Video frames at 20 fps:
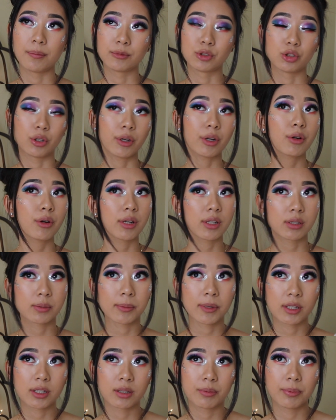during
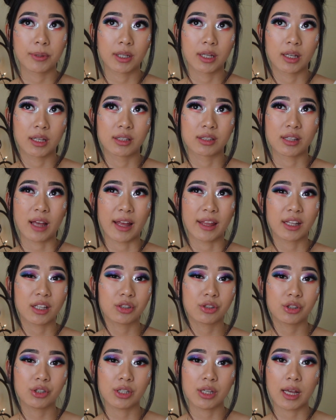Christmas because I think
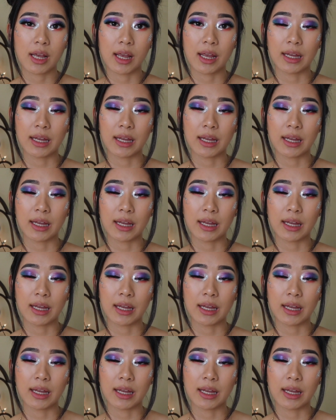she